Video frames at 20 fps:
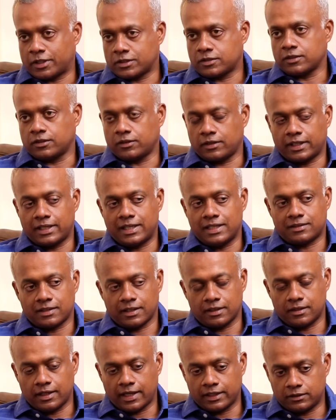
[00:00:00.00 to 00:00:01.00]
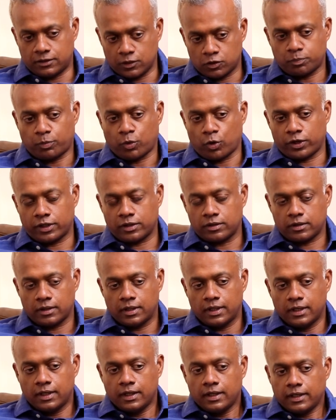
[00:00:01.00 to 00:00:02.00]
Rahman sir and he said at this point,
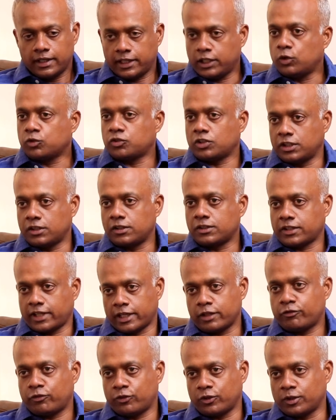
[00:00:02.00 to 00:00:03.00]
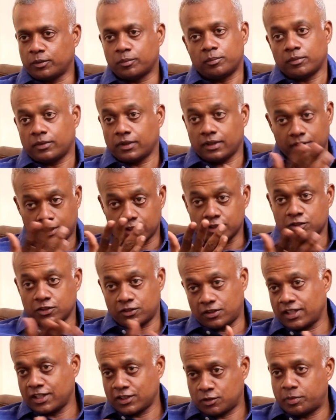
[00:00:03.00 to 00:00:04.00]
it looks a little tight for him,
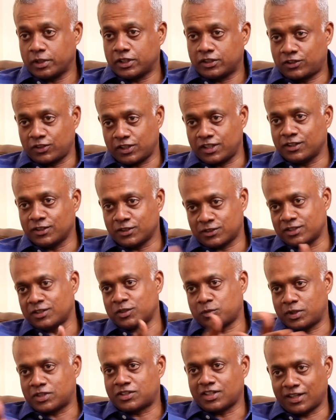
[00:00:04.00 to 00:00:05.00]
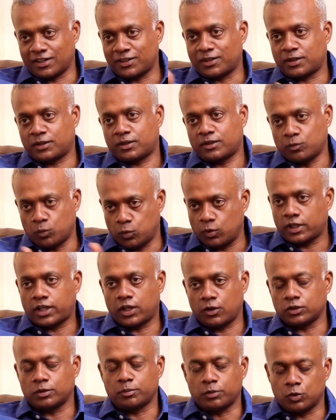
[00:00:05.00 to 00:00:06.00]
considering it's been 3 years since we started
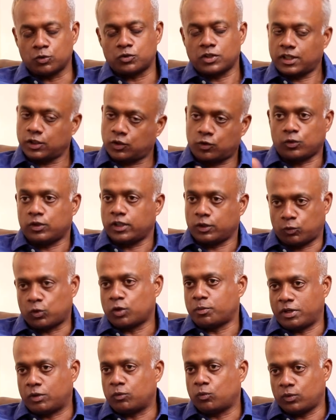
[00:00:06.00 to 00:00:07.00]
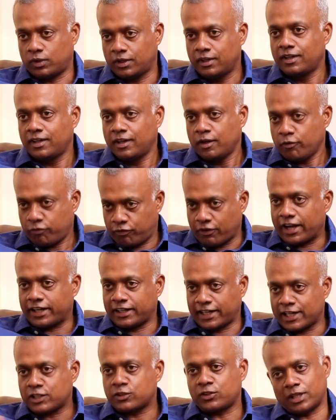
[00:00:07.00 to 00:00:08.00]
working on the music. It would have been
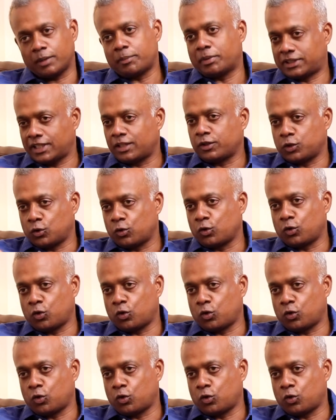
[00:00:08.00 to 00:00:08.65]
fine actually, but then you